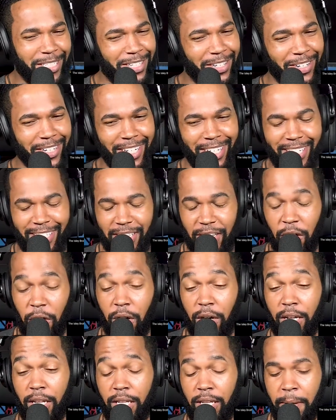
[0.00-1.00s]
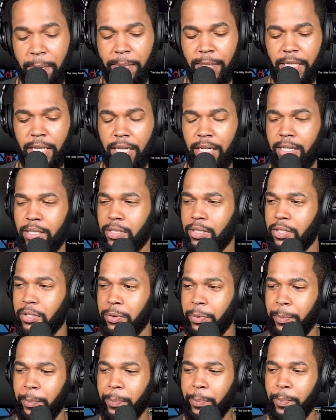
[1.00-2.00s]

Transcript: talking that talk. Let me say this too.